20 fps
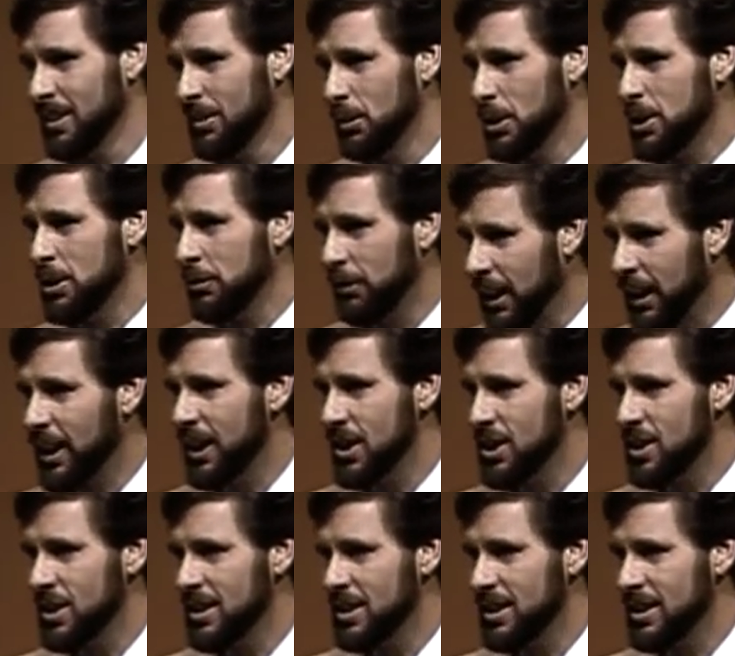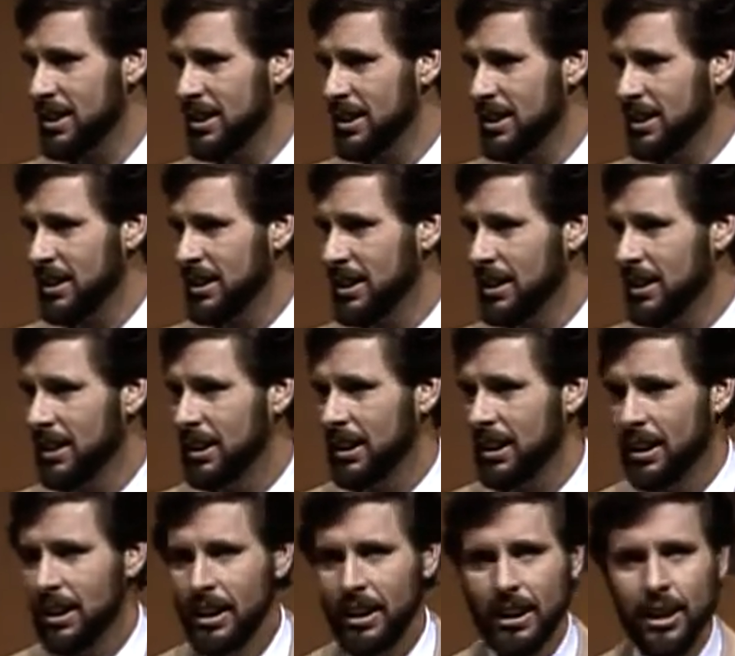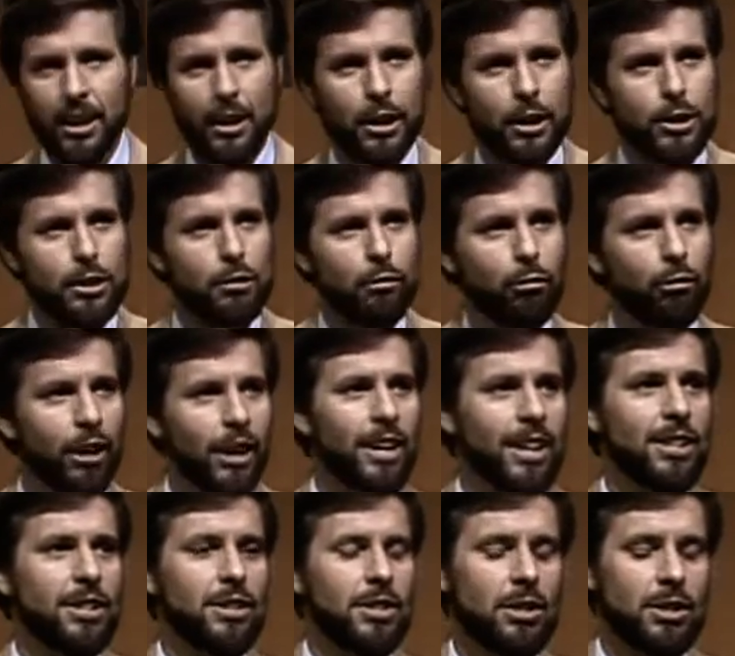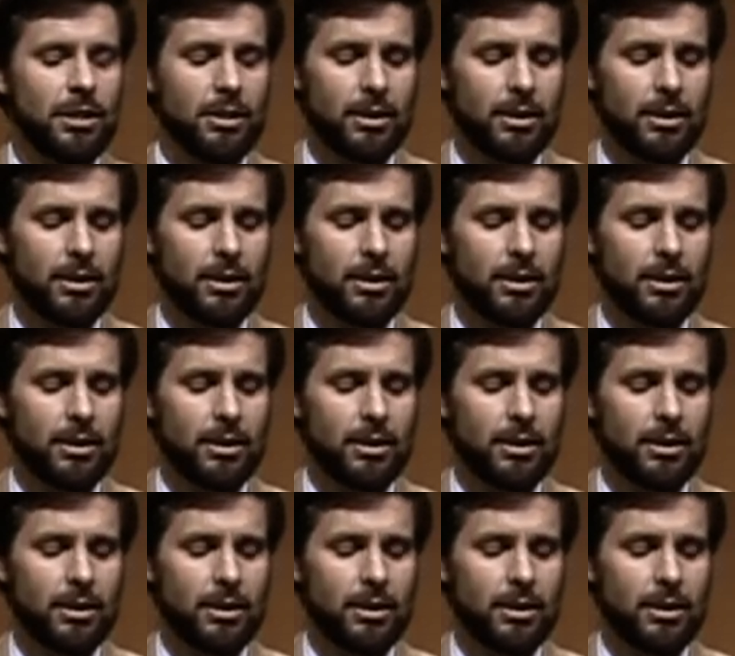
was finished. It is finished.